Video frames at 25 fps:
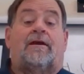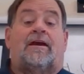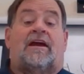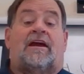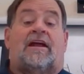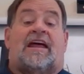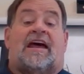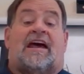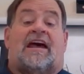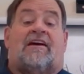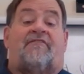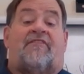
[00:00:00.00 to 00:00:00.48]

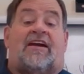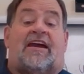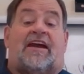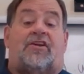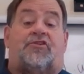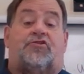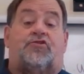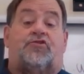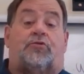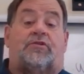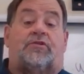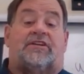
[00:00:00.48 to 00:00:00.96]
and I've
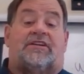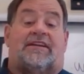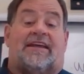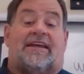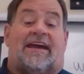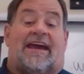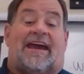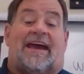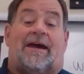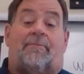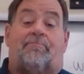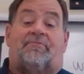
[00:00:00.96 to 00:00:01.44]
had to
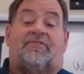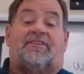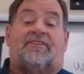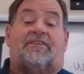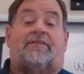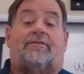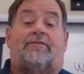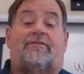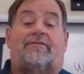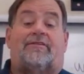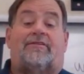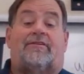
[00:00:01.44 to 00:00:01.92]

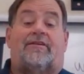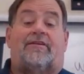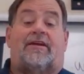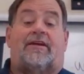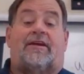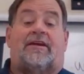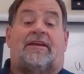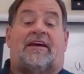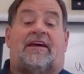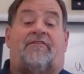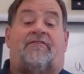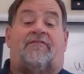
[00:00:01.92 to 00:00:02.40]
adapt,
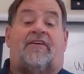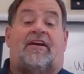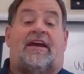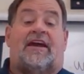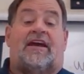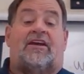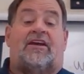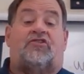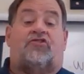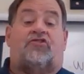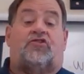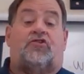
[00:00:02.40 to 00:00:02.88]
and I've
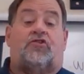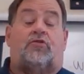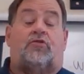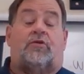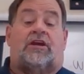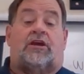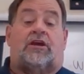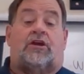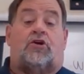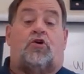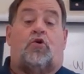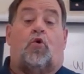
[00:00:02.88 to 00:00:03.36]
had to
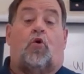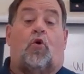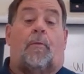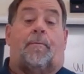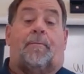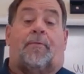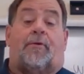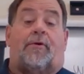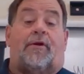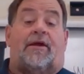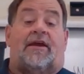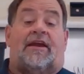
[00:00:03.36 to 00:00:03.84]

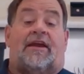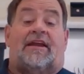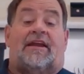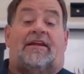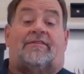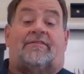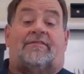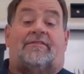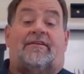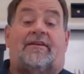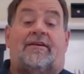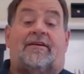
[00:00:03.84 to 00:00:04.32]

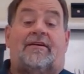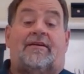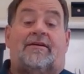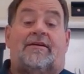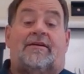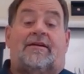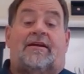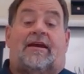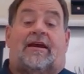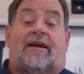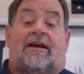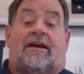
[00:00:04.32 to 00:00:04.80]
incorporate,
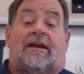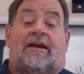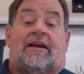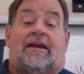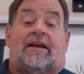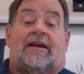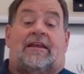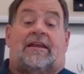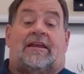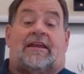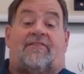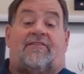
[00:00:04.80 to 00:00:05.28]

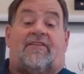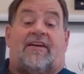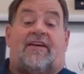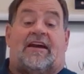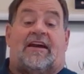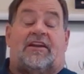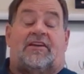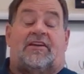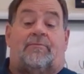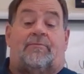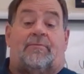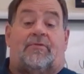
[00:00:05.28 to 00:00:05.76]
and I've
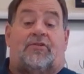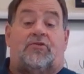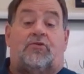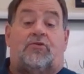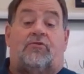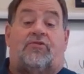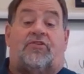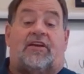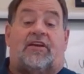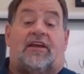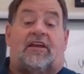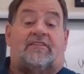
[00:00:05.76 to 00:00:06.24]
had to
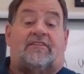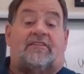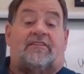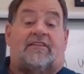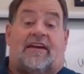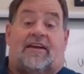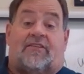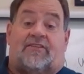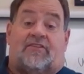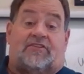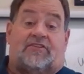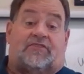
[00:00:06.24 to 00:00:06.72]
do things
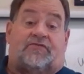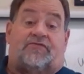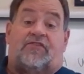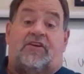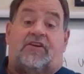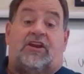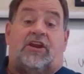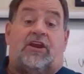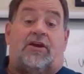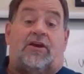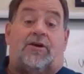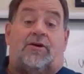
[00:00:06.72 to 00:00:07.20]
like this
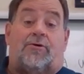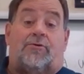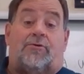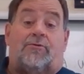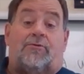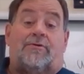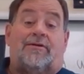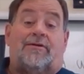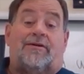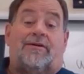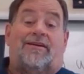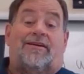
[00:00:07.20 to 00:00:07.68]

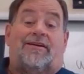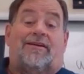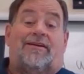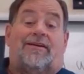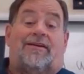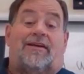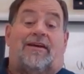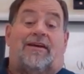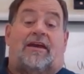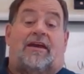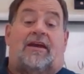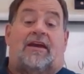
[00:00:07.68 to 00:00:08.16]
video
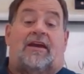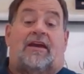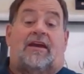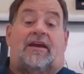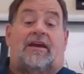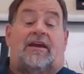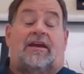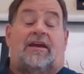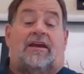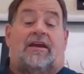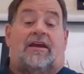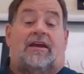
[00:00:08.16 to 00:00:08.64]

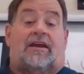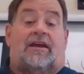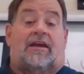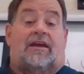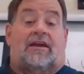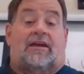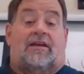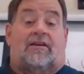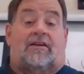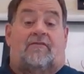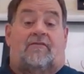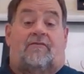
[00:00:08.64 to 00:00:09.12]

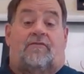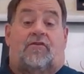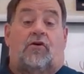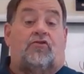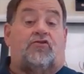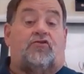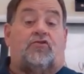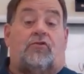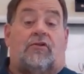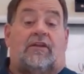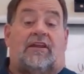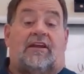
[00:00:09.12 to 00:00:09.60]
and
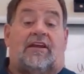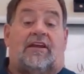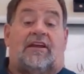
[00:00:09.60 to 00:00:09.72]
virtual